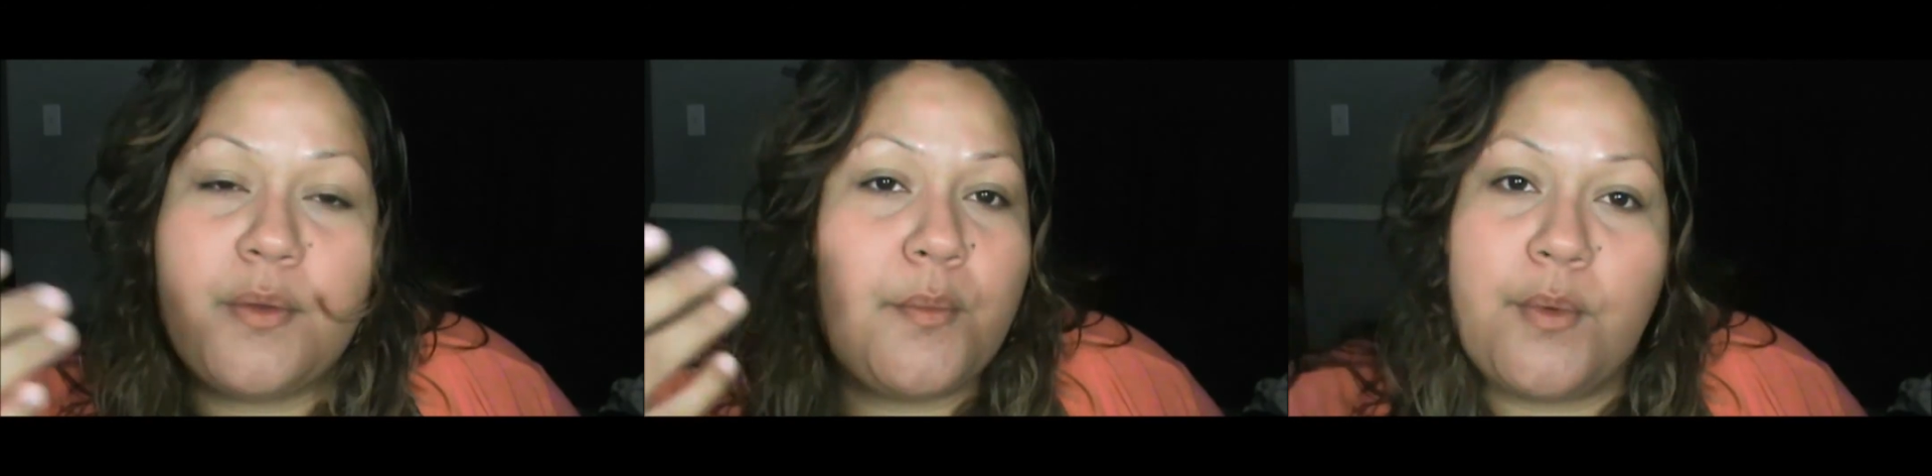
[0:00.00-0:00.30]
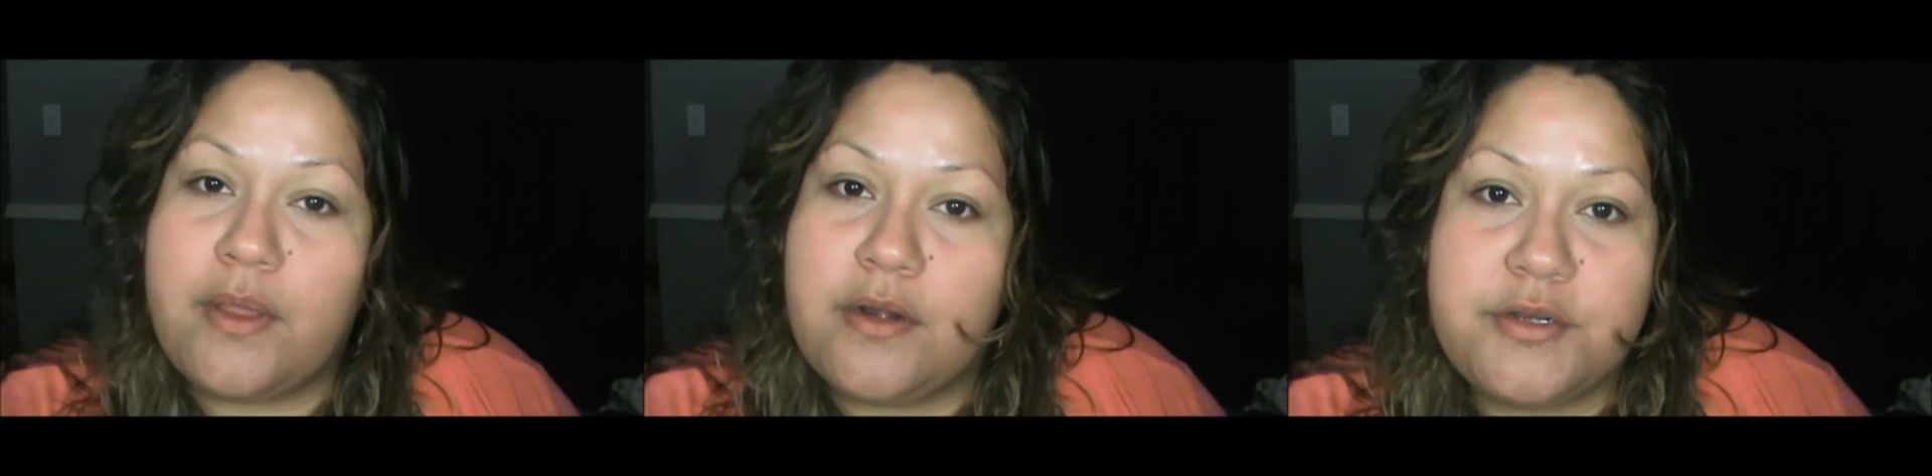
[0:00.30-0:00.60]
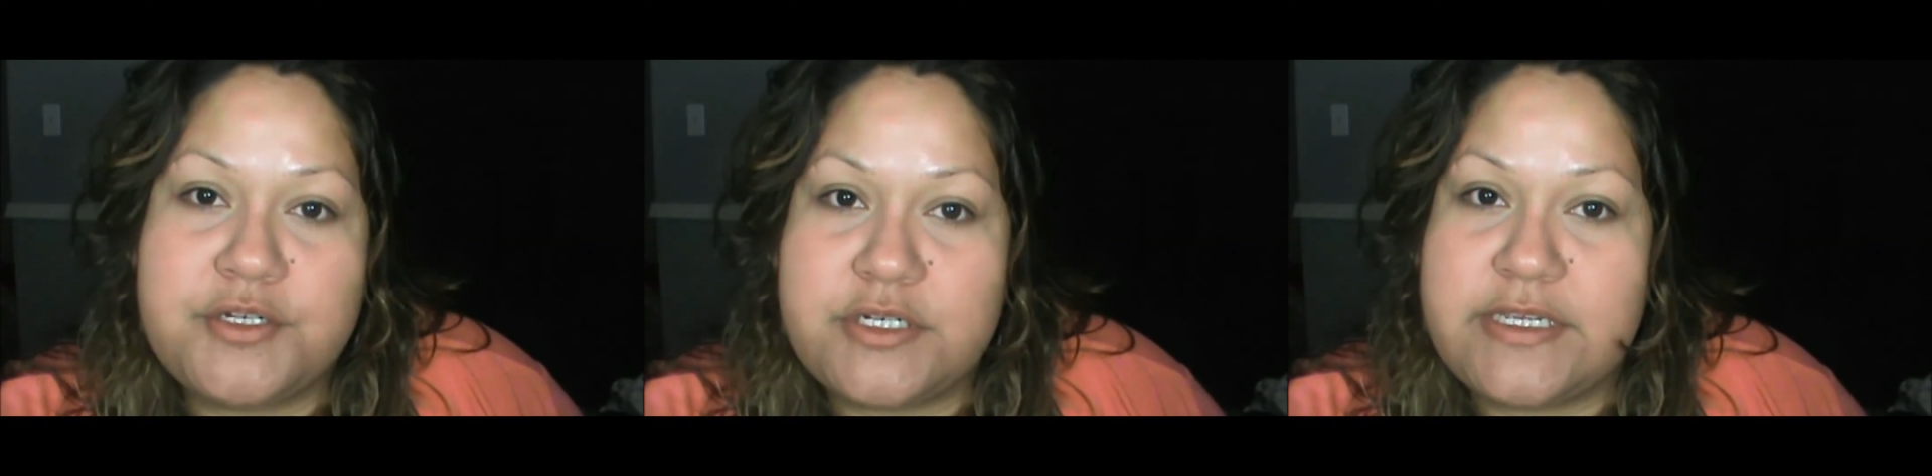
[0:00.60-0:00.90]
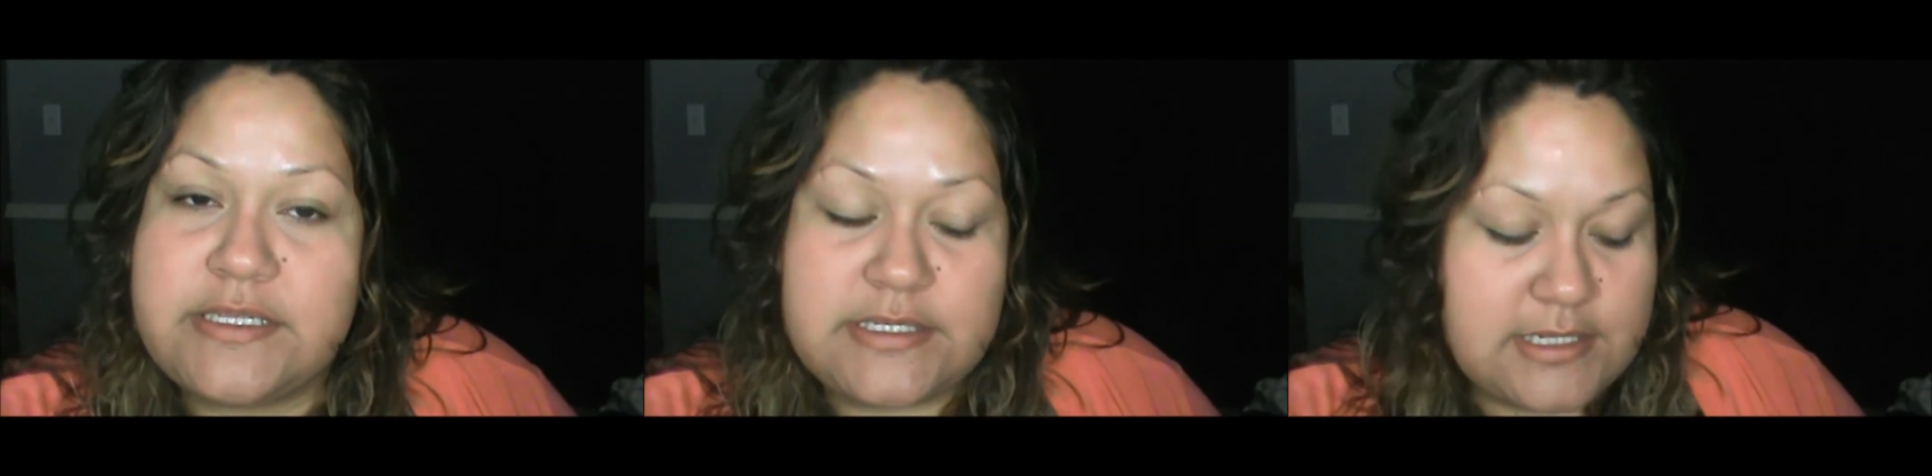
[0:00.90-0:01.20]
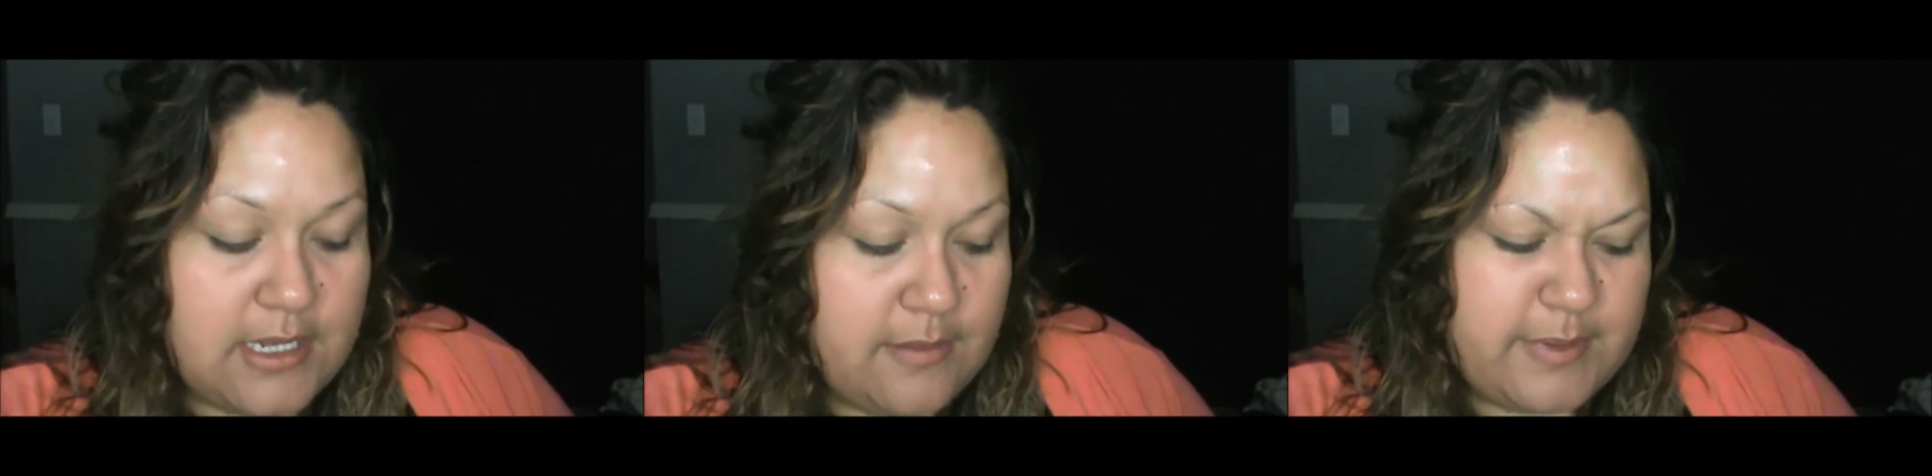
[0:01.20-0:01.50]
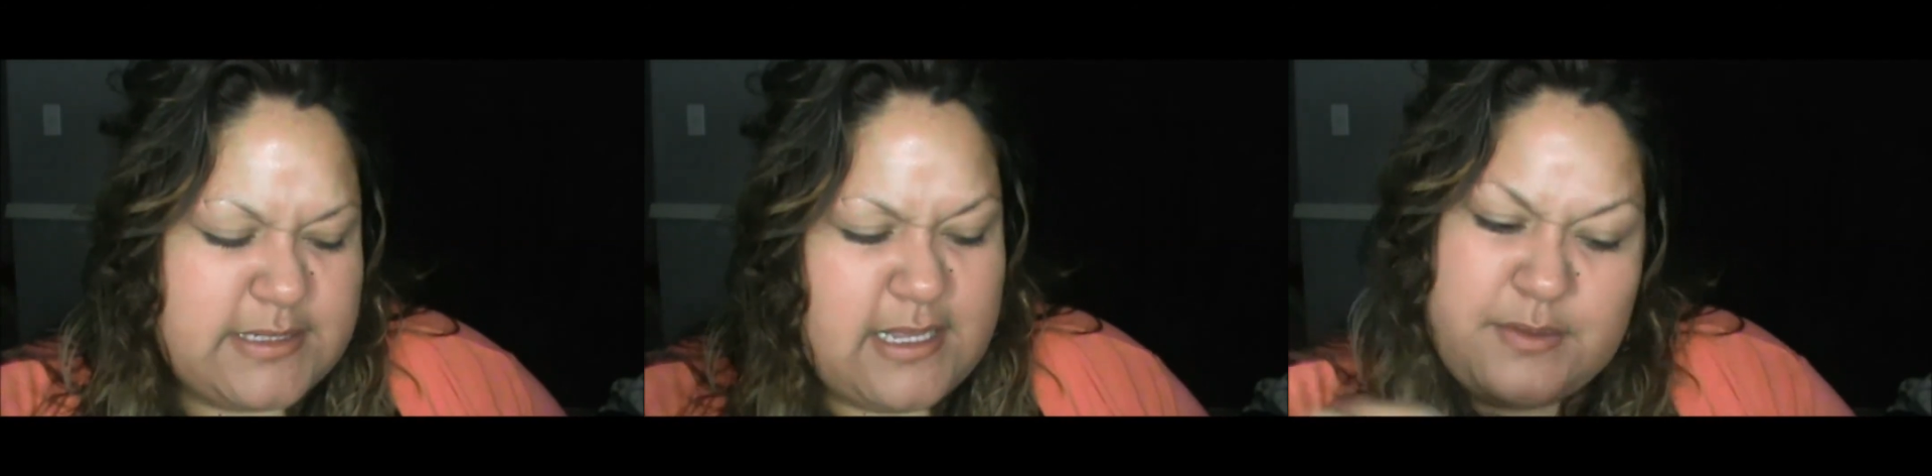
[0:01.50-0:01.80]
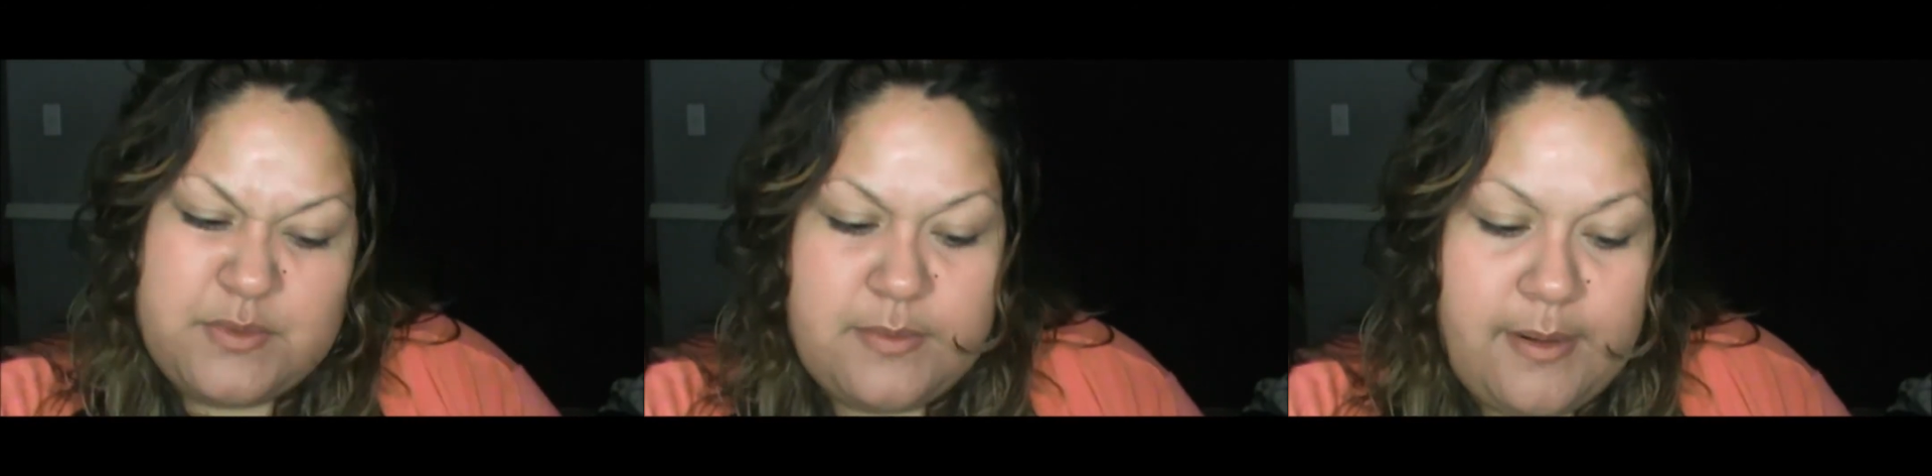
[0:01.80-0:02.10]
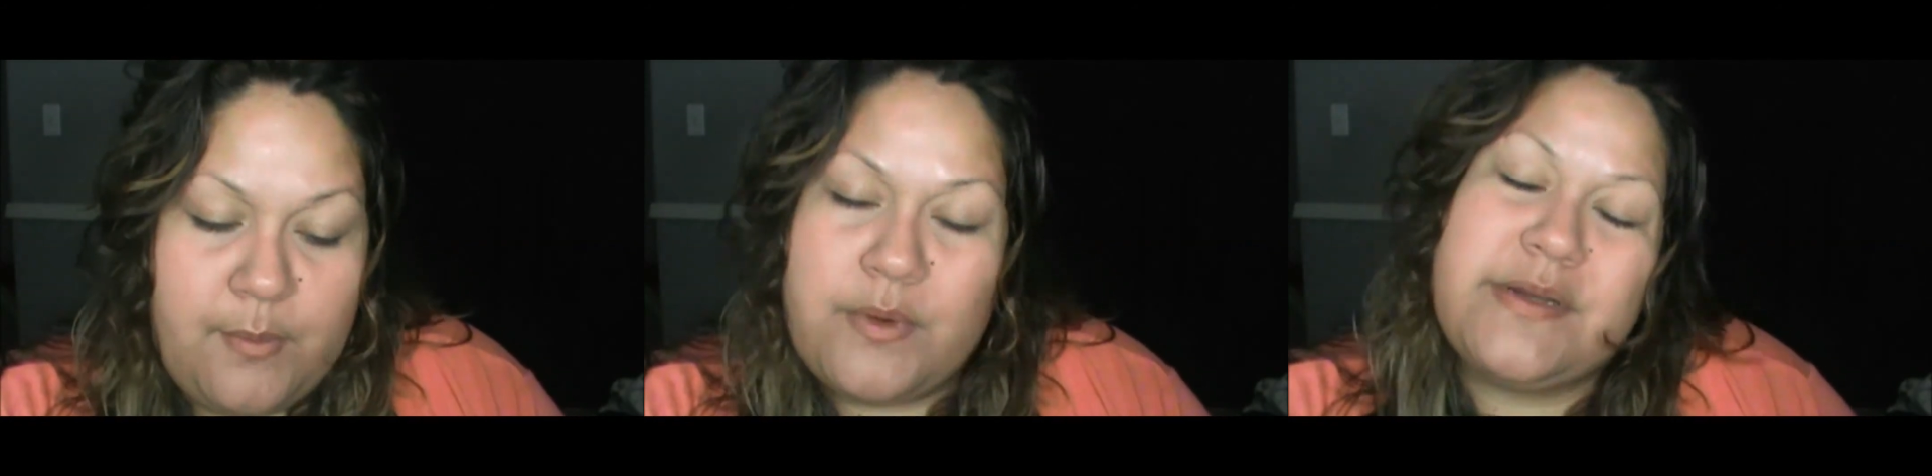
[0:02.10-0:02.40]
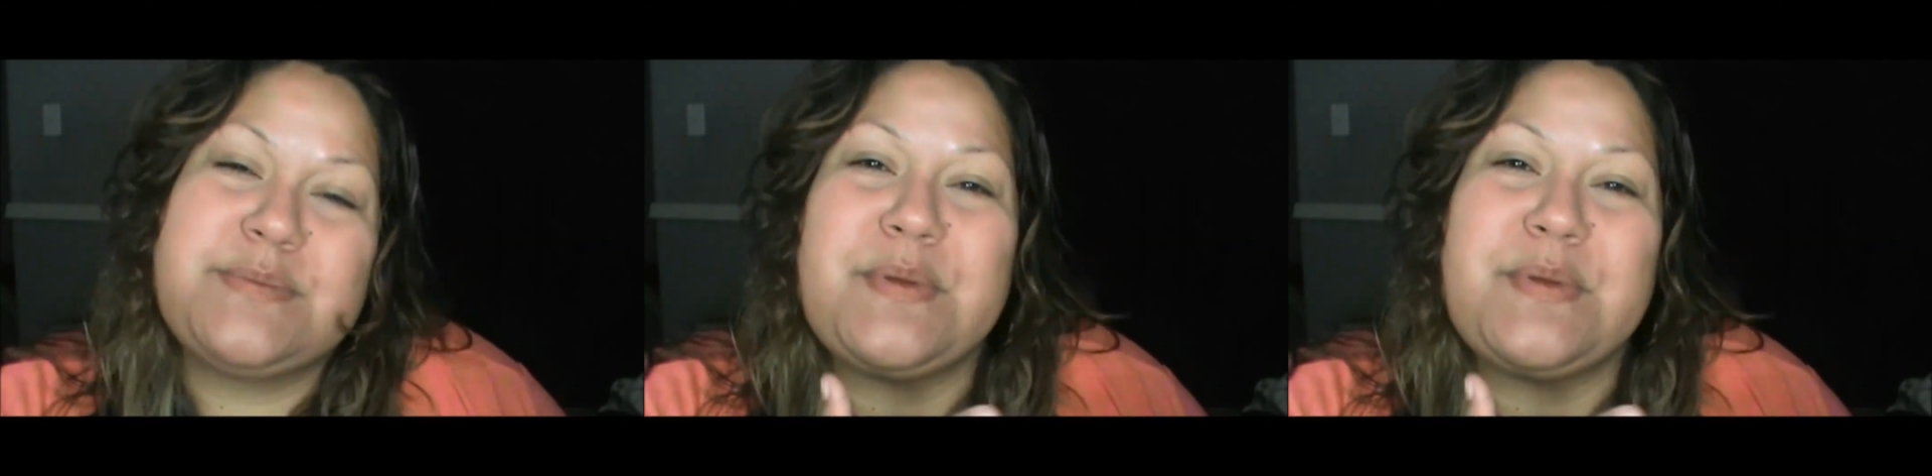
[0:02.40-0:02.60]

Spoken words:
it won't get on your sheets, because that was one of my worries.